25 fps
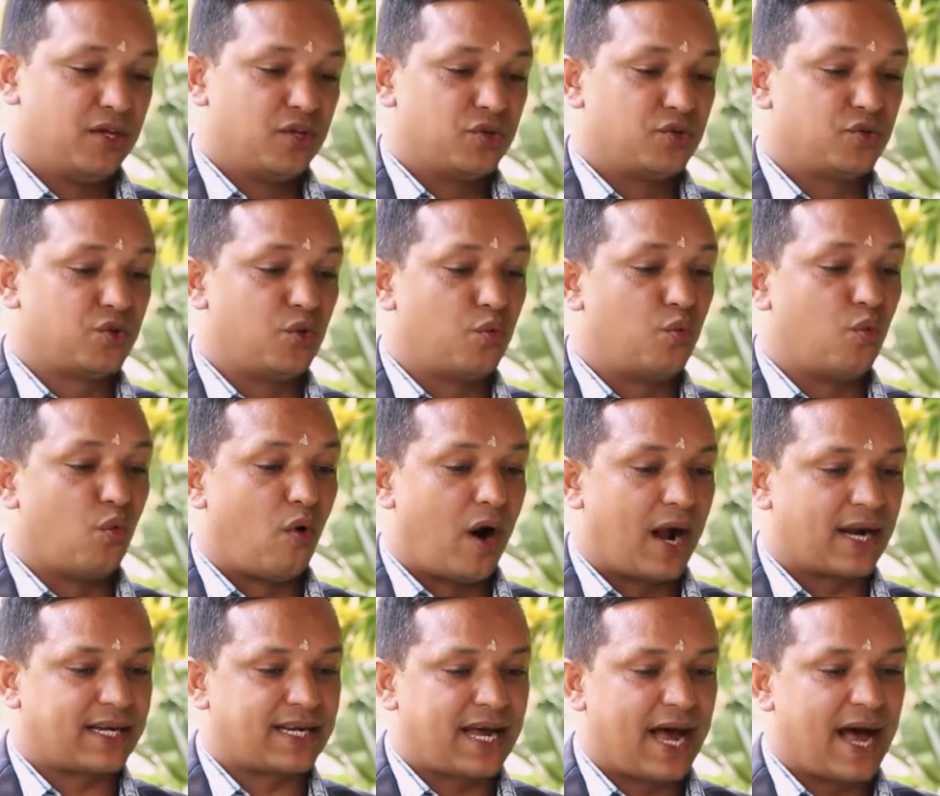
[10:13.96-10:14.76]
So,
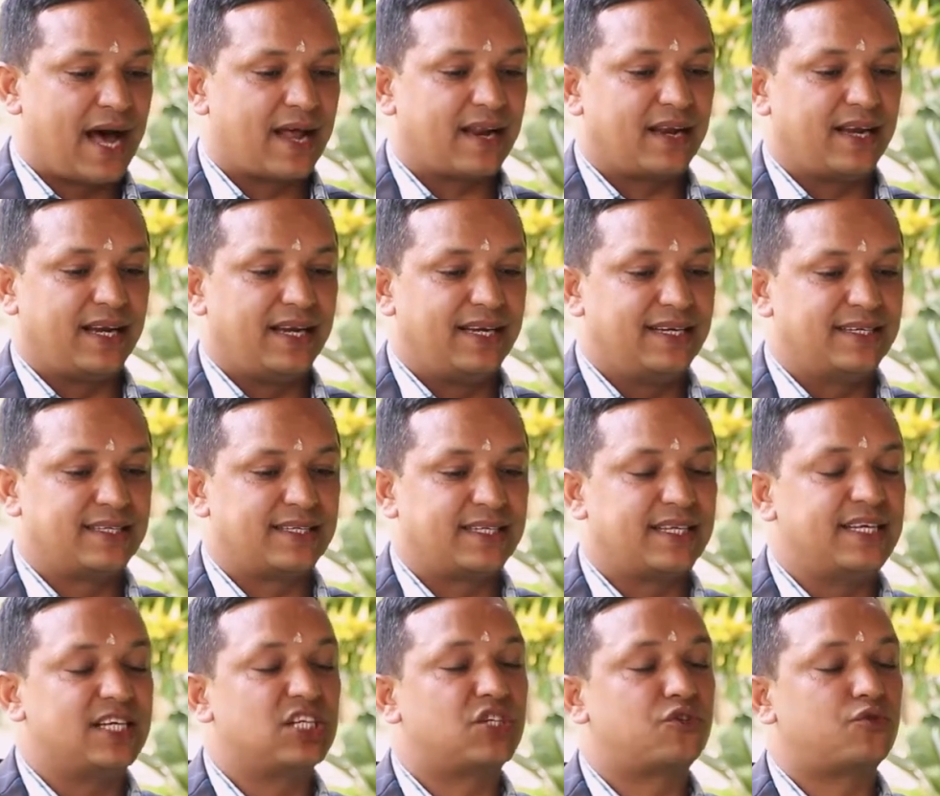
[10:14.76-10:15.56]
what are
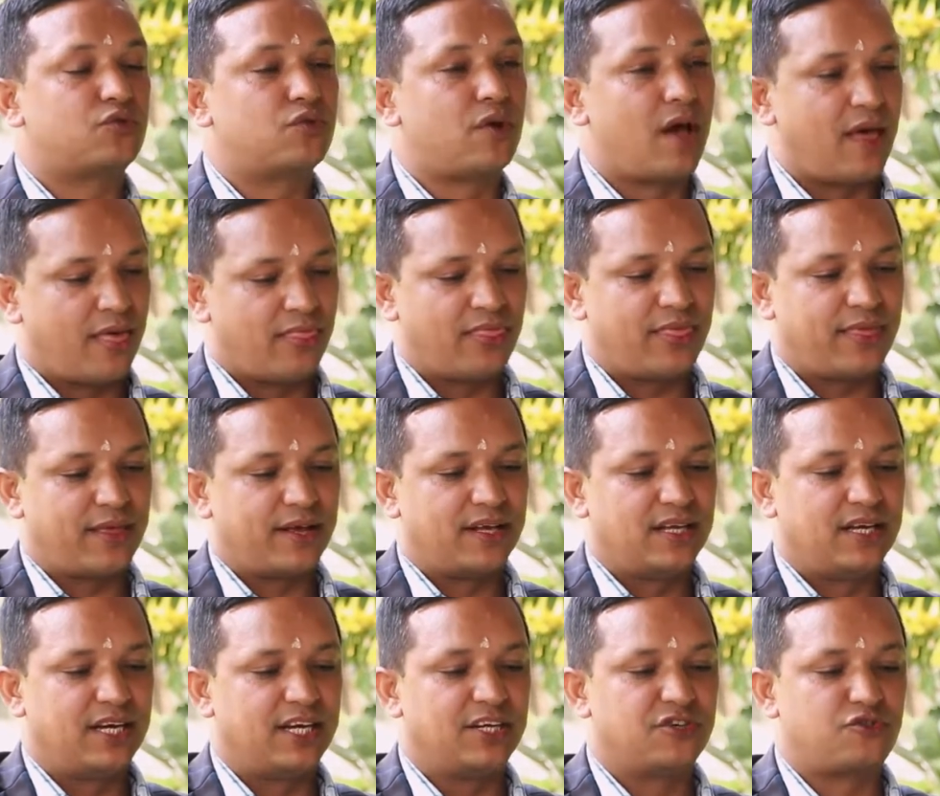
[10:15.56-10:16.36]
its strengths
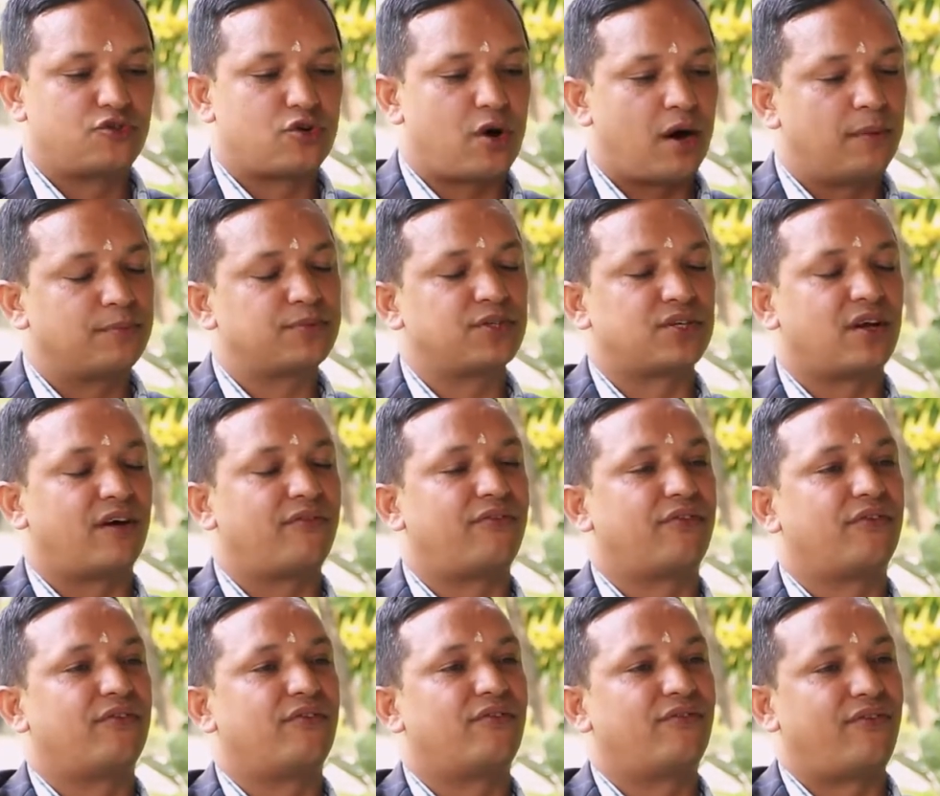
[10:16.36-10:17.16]
in terms of
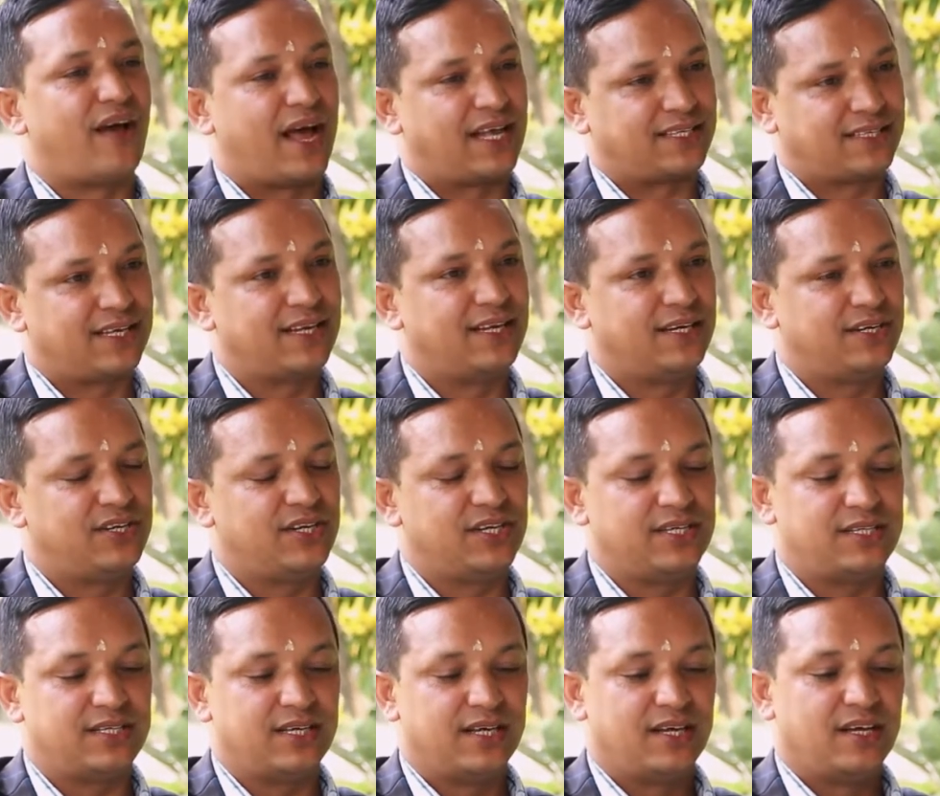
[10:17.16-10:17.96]

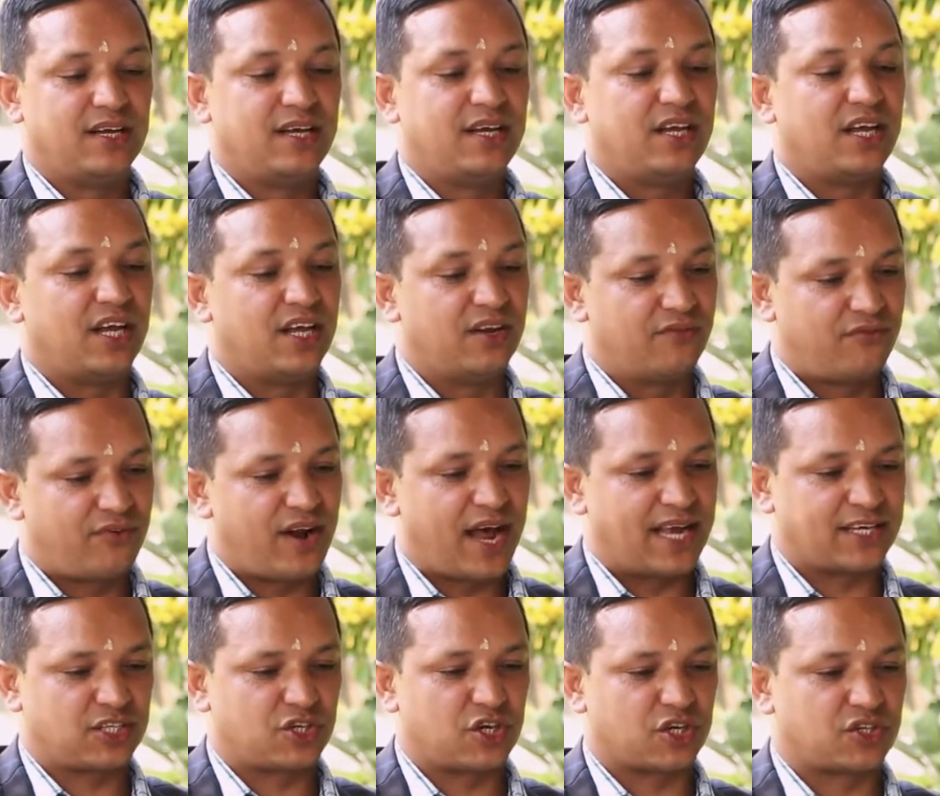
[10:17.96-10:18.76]
facilities,
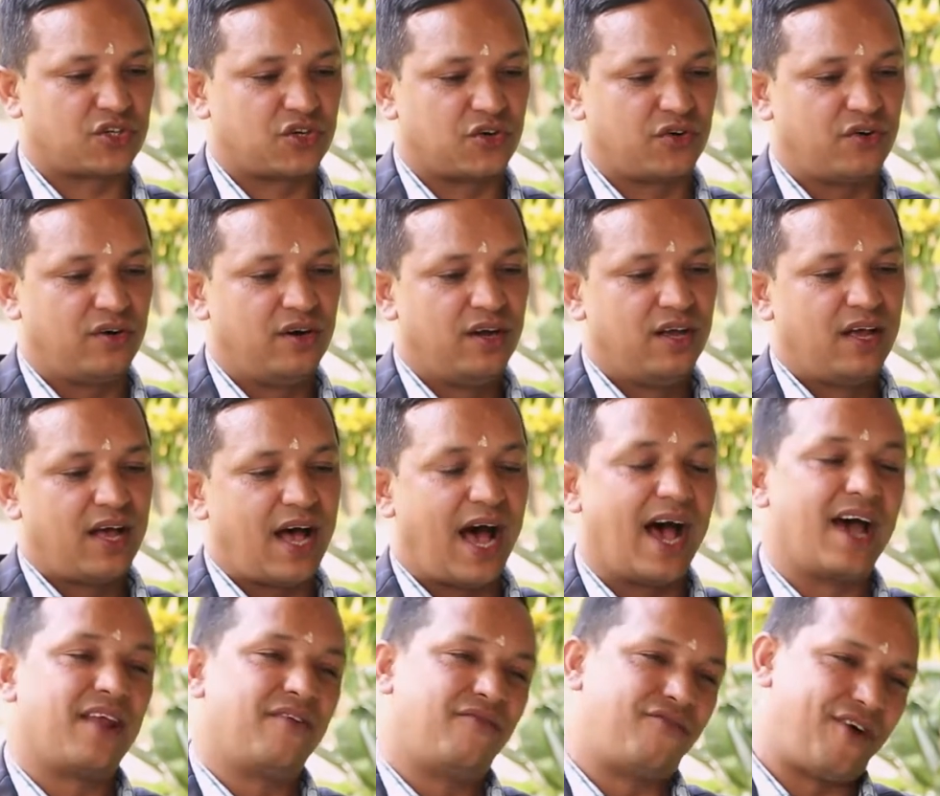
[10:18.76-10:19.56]
infrastructure,
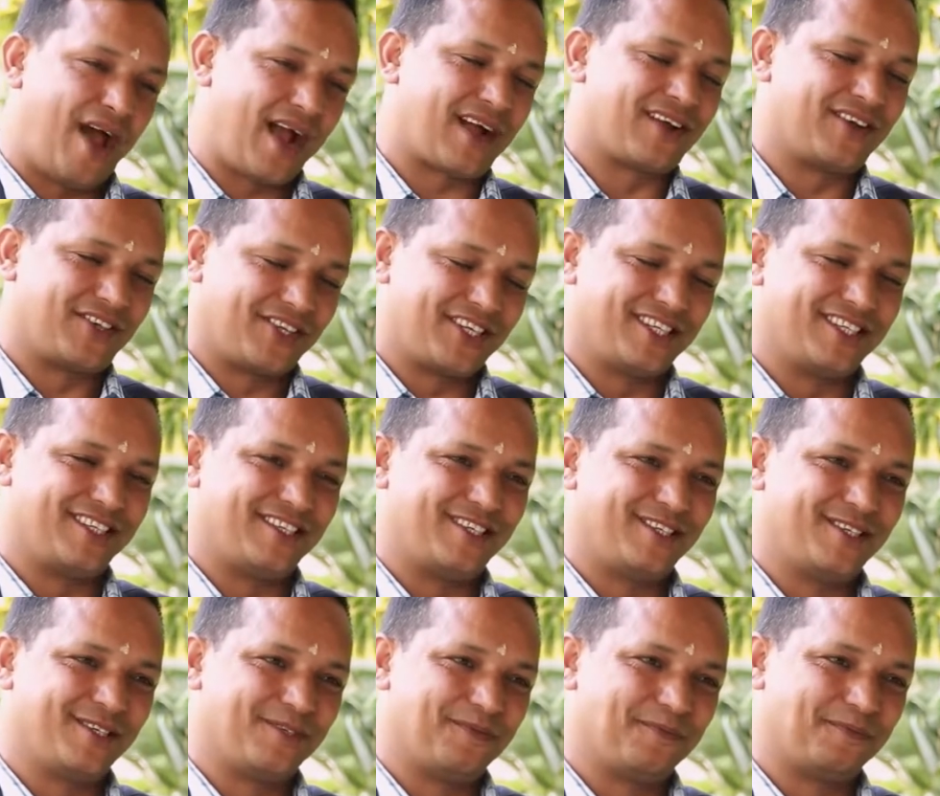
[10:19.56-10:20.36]
and
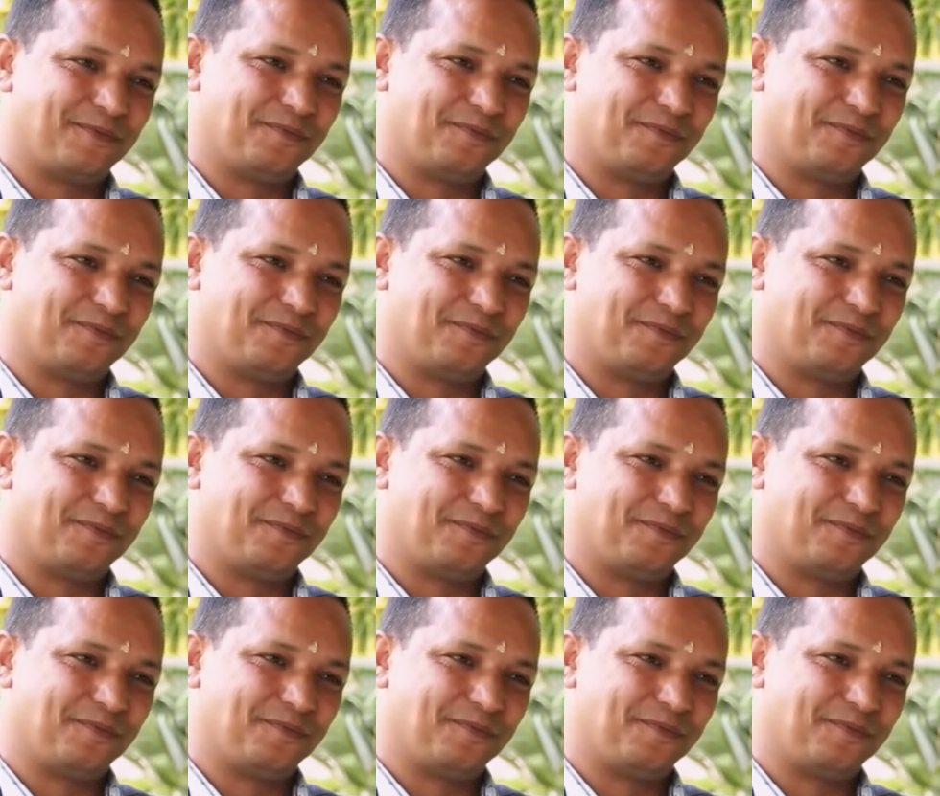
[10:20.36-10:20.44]
faculties?